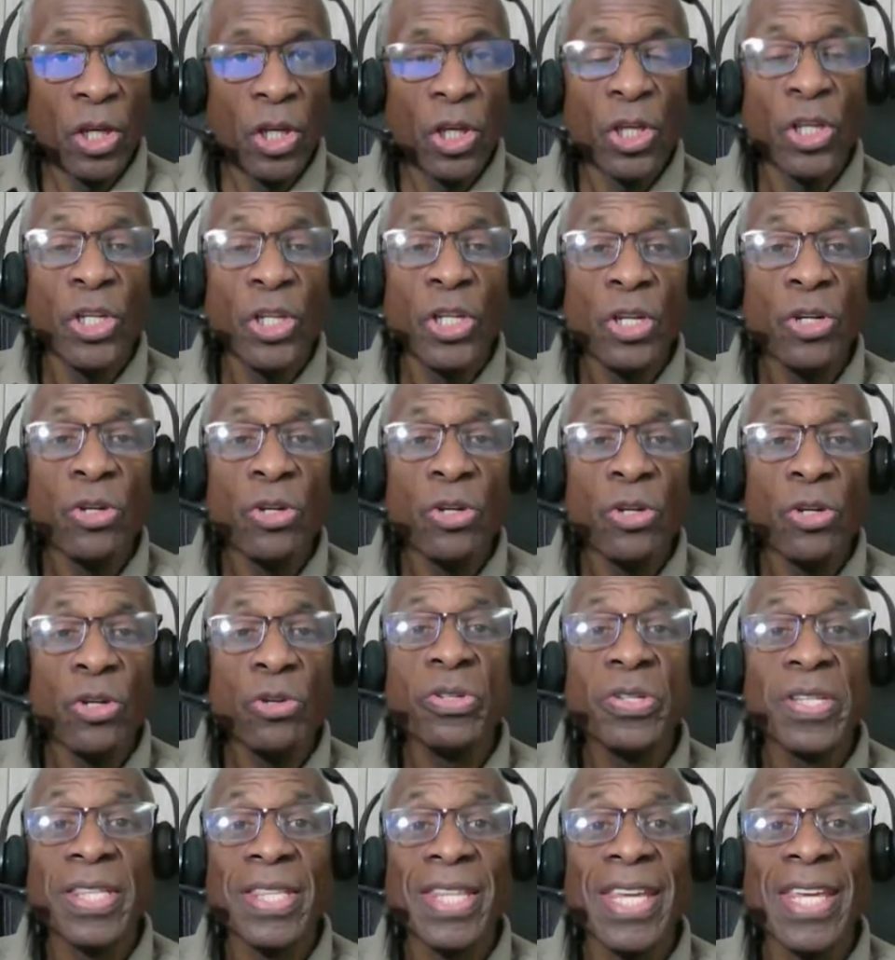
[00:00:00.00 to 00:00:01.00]

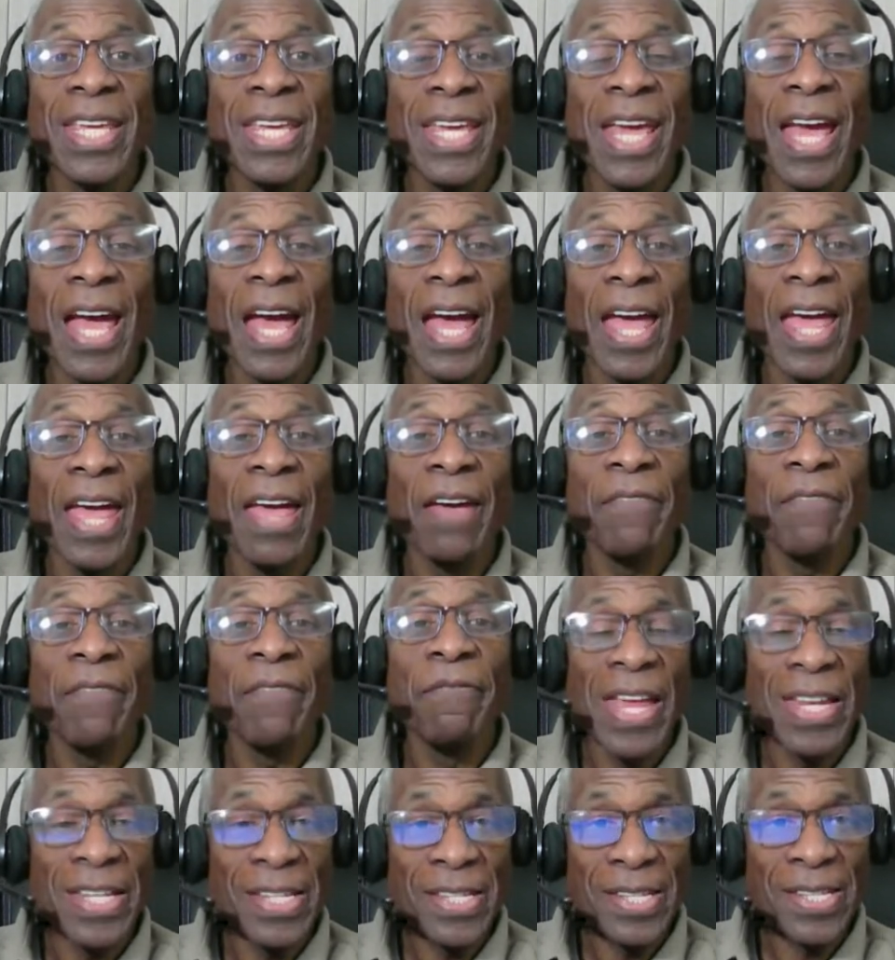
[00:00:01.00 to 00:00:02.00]
Use the
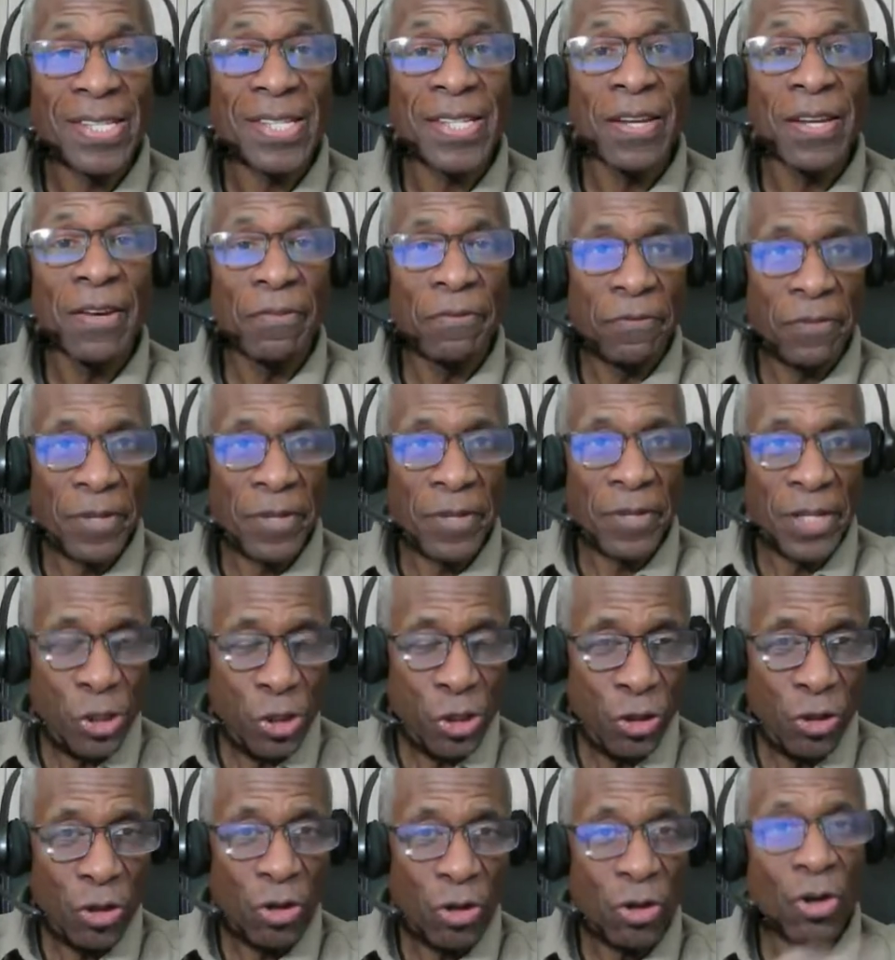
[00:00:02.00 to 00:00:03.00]
events
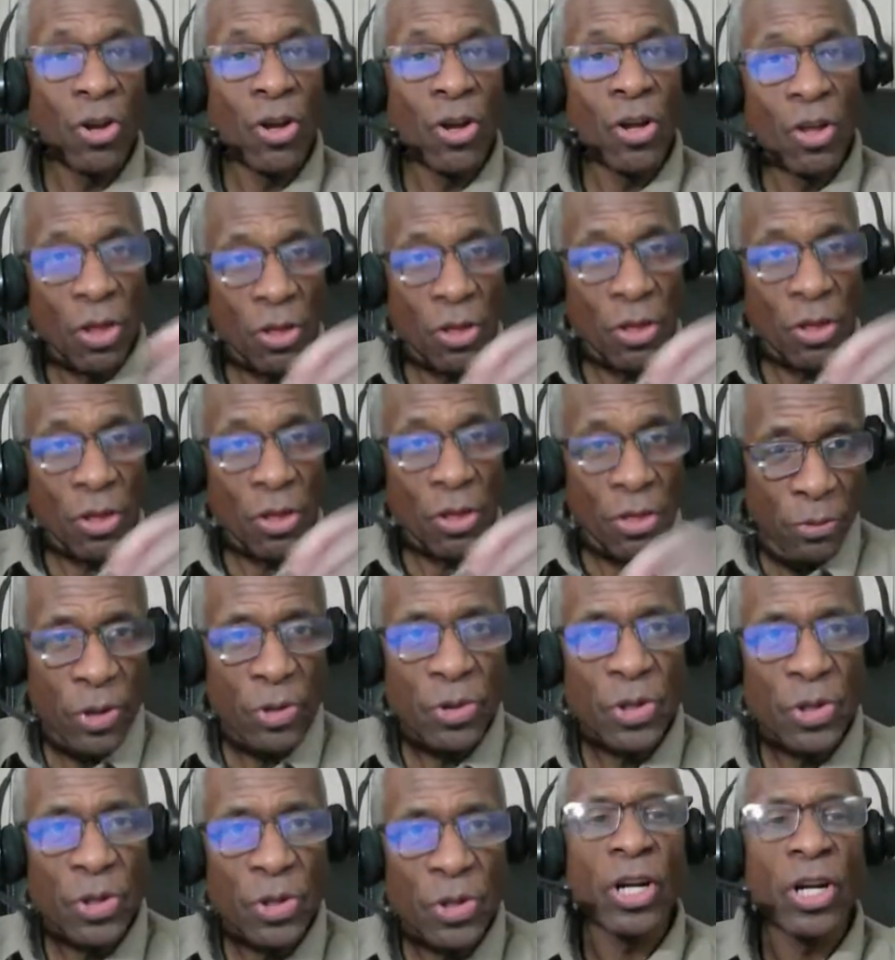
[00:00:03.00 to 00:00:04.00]
feature through
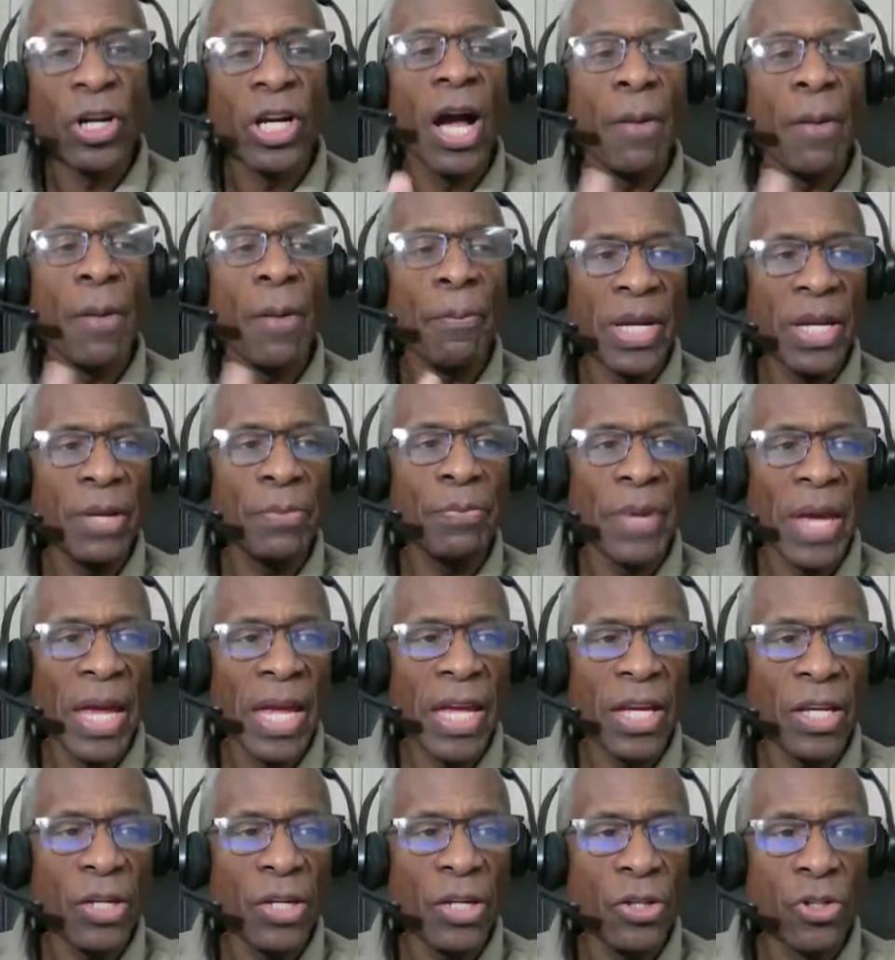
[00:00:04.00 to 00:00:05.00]
your company
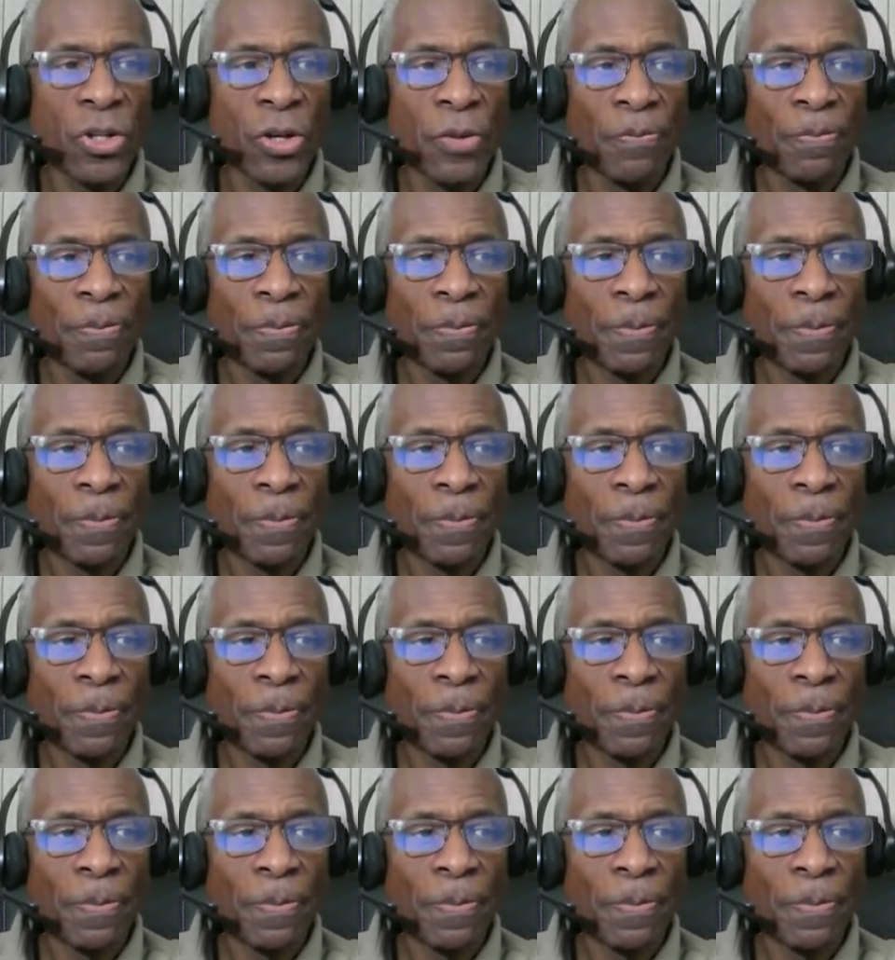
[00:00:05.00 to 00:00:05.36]
page.